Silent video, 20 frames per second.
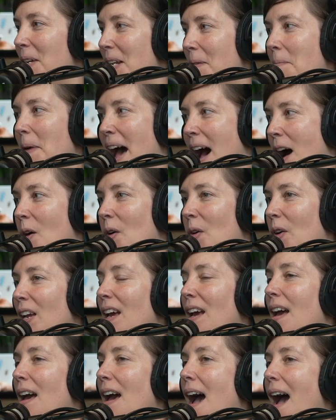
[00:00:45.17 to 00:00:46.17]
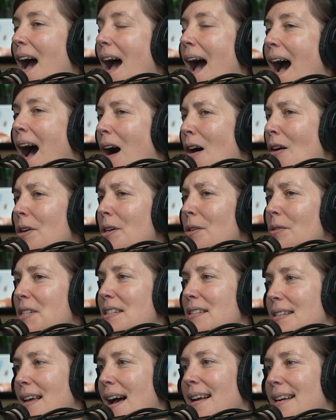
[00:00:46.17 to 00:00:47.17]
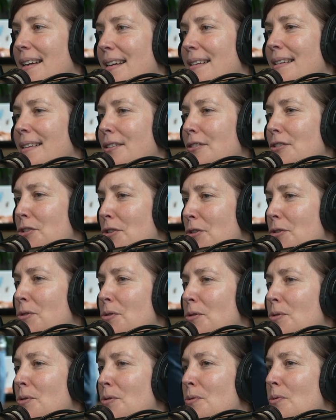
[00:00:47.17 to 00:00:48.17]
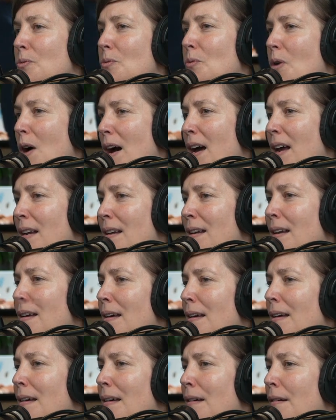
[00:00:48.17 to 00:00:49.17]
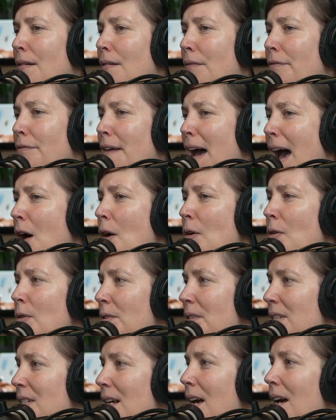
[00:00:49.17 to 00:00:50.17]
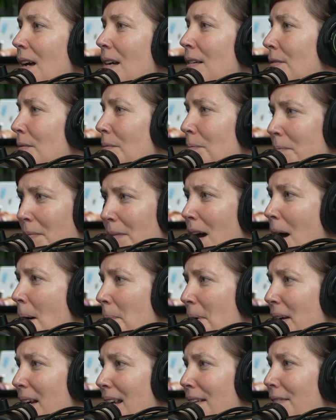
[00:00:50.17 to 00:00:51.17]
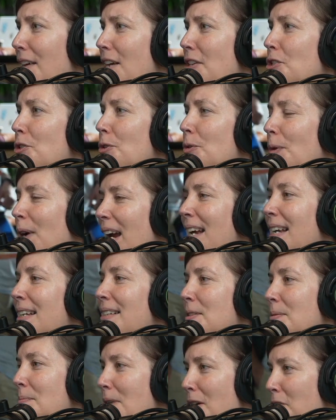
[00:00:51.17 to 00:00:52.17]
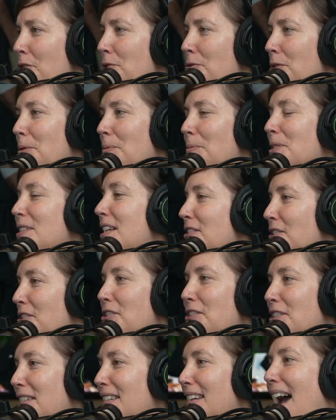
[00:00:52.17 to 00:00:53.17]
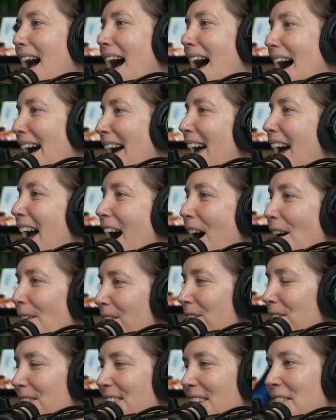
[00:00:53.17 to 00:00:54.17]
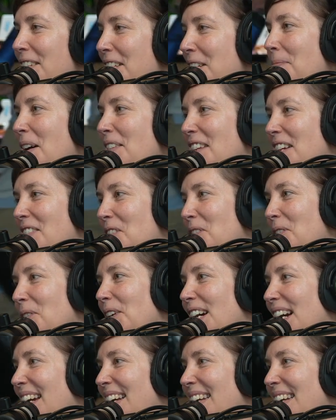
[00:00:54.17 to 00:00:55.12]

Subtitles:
about how you decided to, one, found a company that trains mushrooms. That's just, How did you tell us about that story?